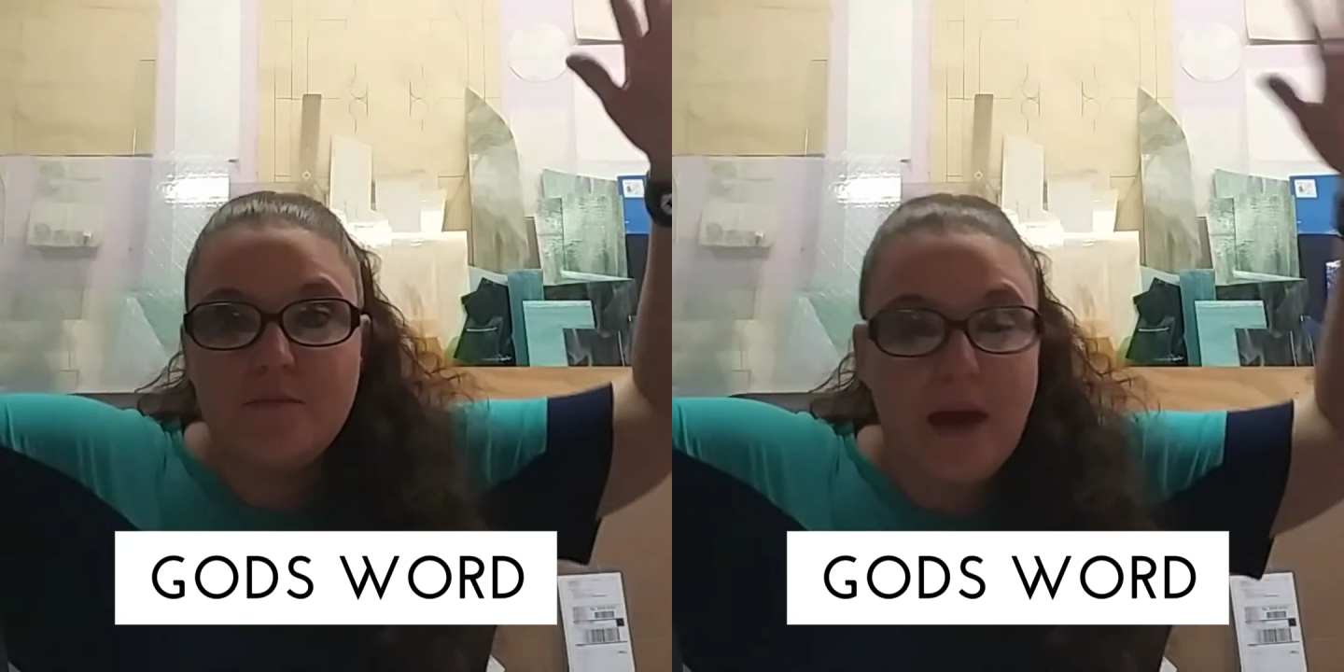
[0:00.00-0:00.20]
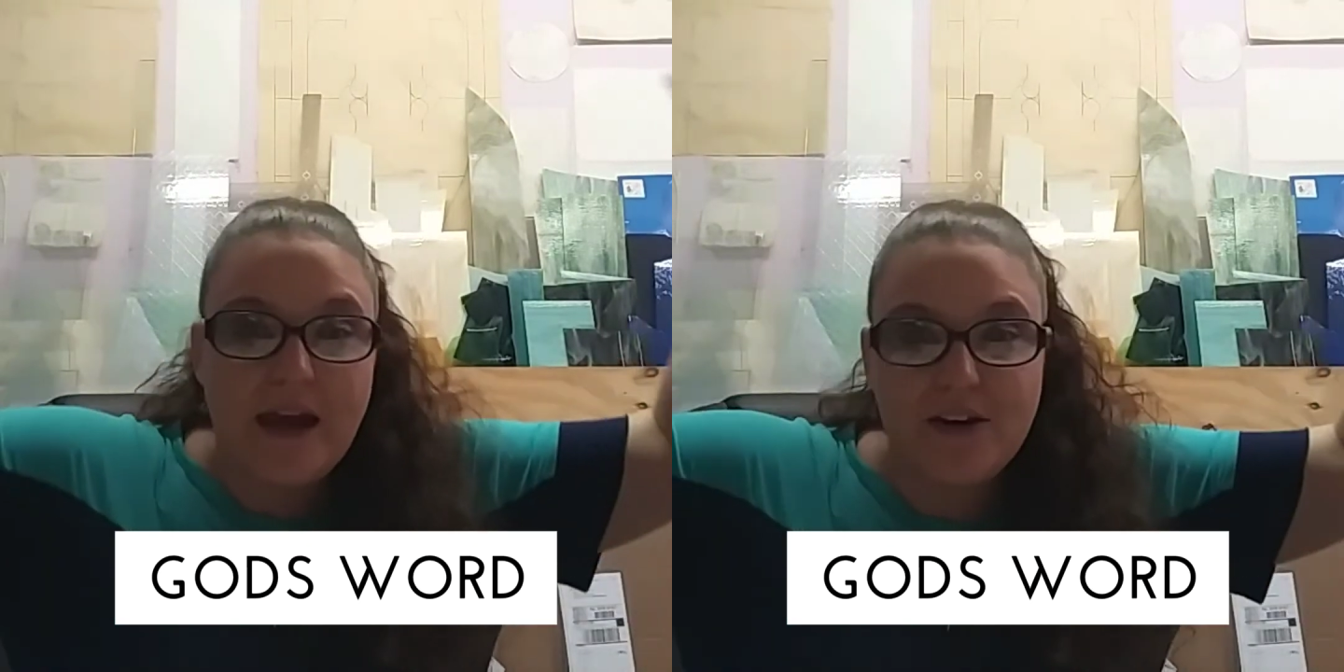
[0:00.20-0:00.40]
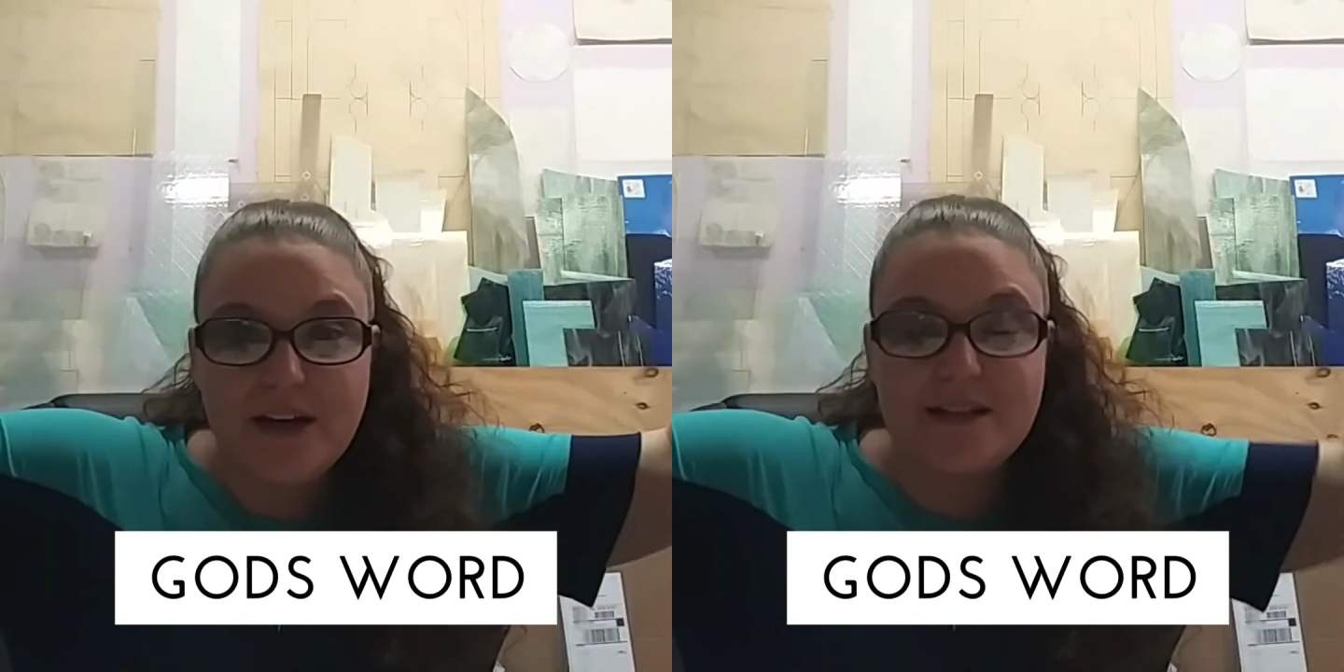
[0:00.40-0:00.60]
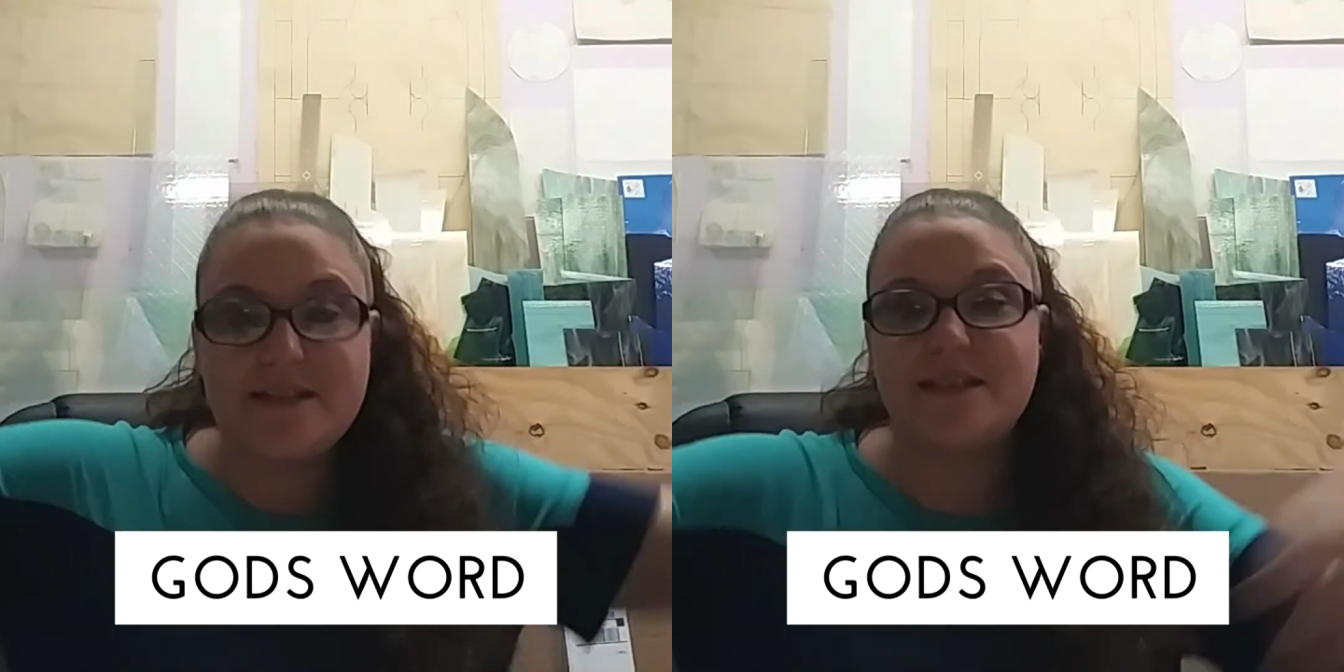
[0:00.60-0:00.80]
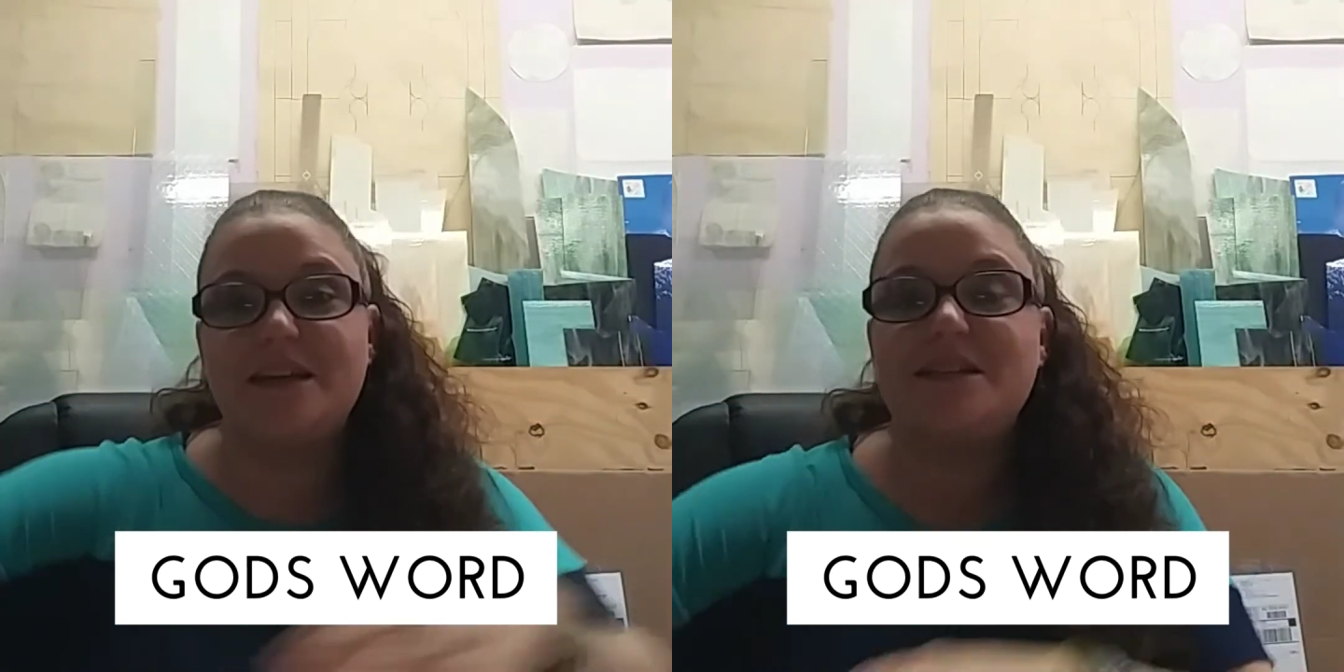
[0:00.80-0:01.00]

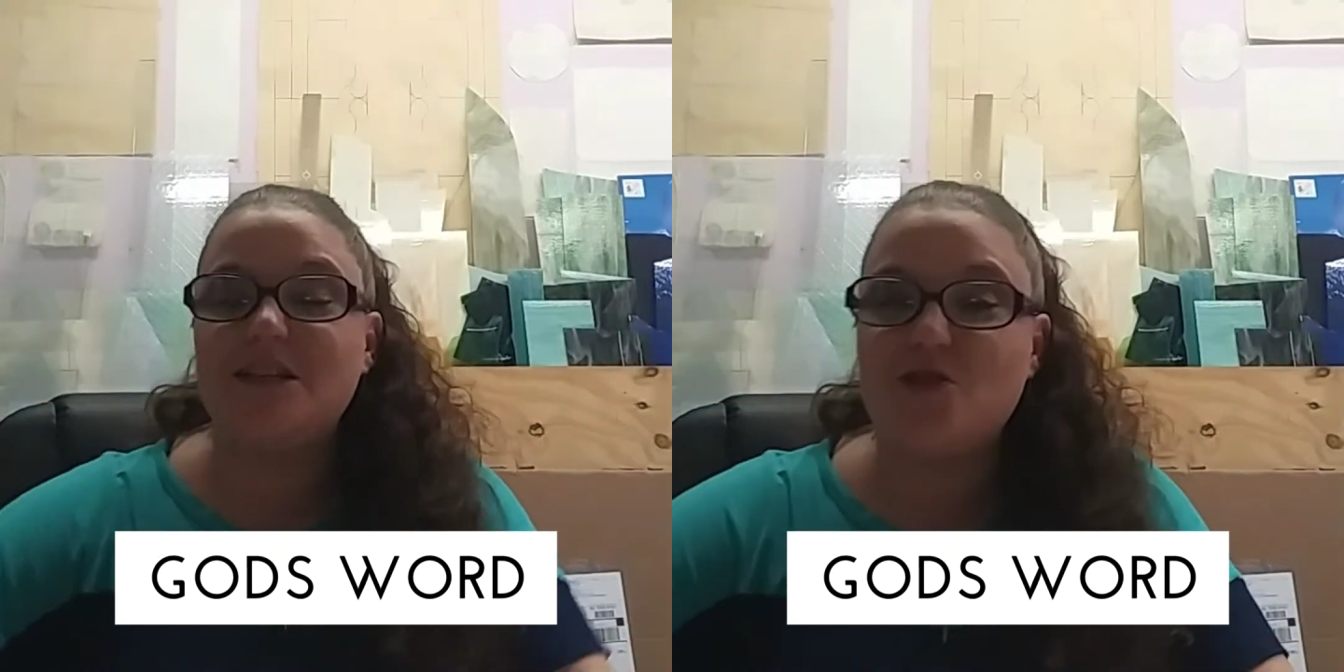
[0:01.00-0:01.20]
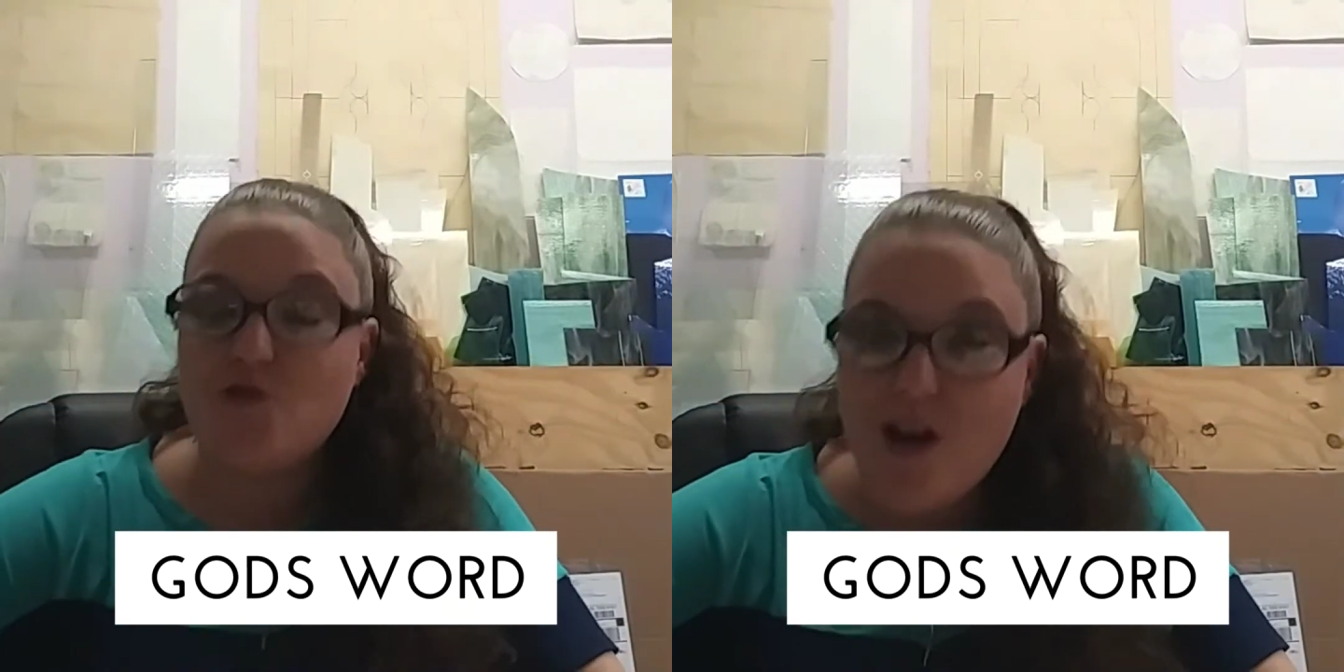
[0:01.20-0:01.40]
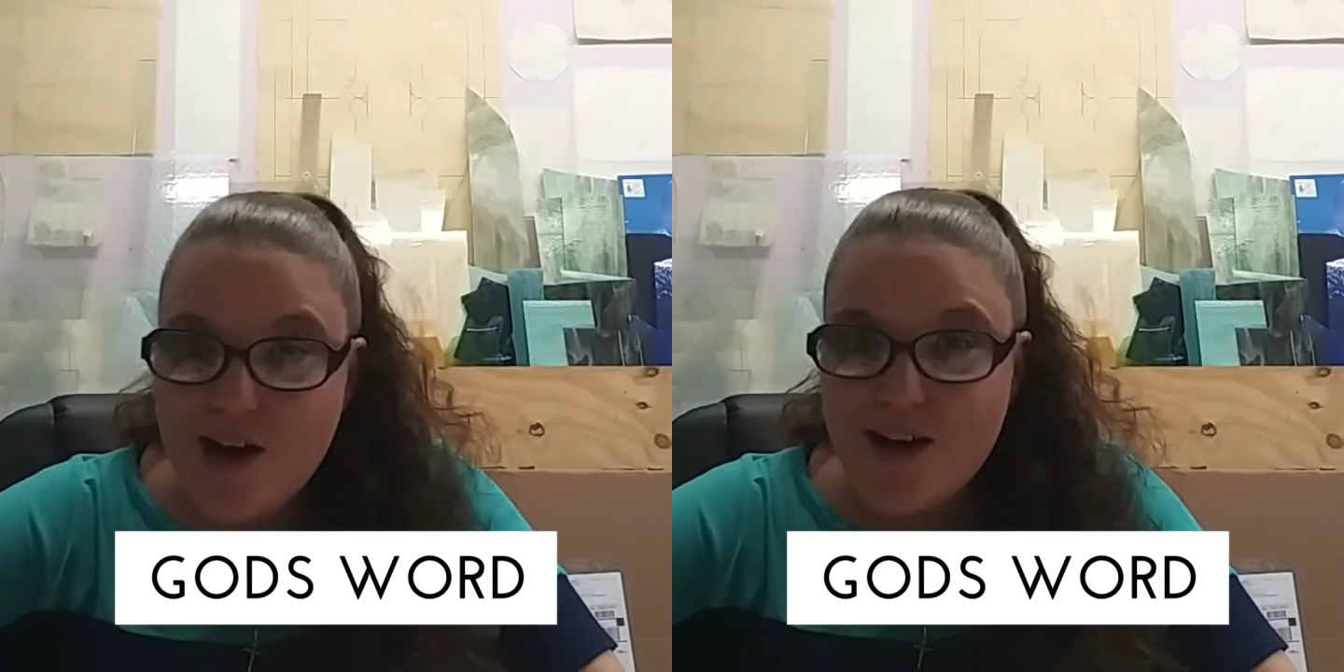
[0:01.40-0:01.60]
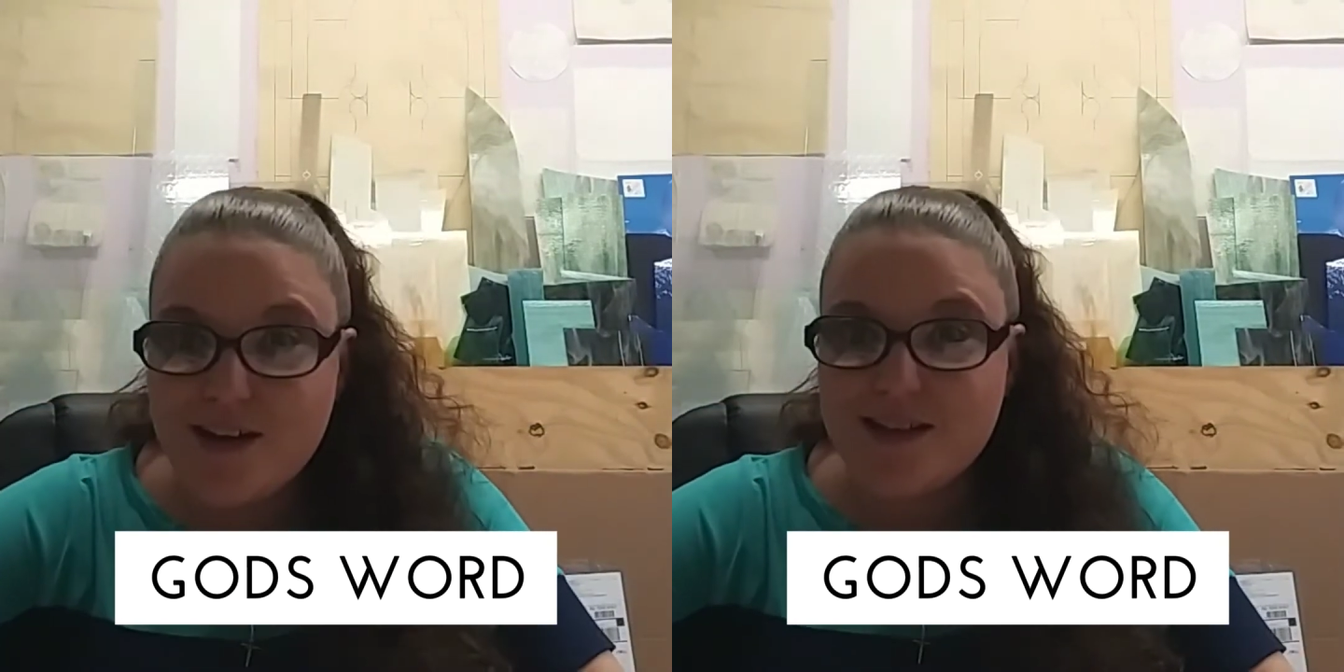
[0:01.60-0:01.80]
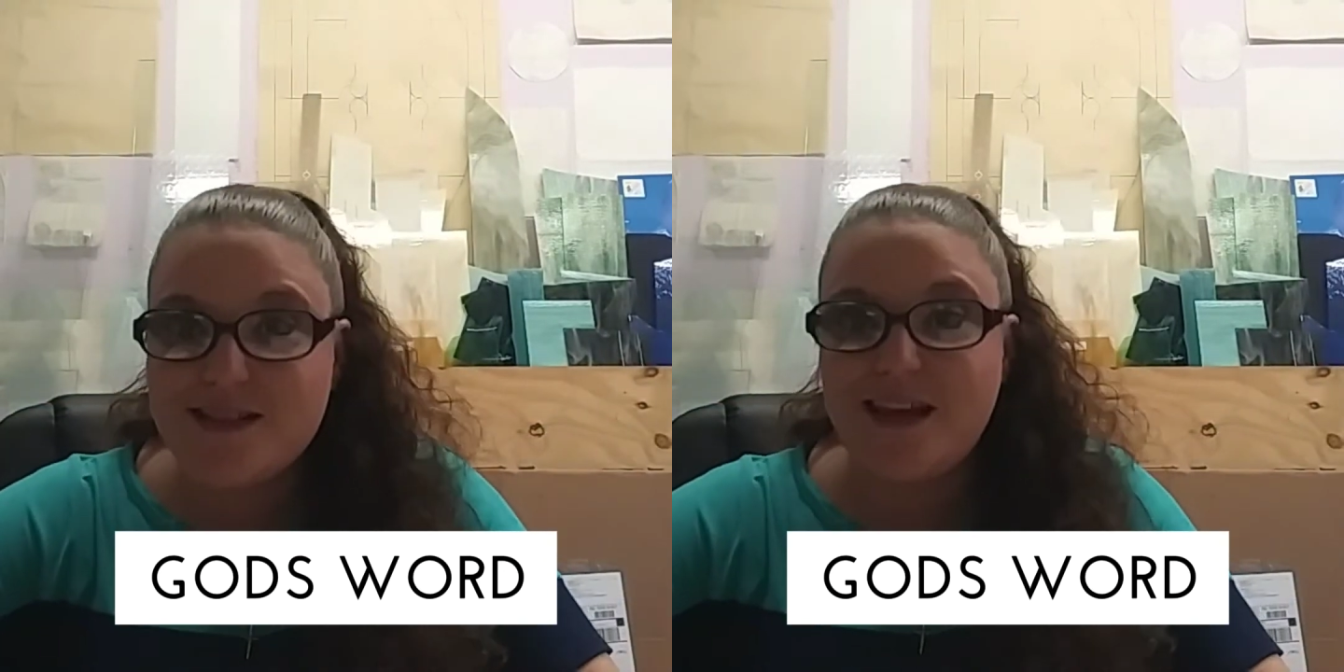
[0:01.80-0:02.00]
parents that did drugs.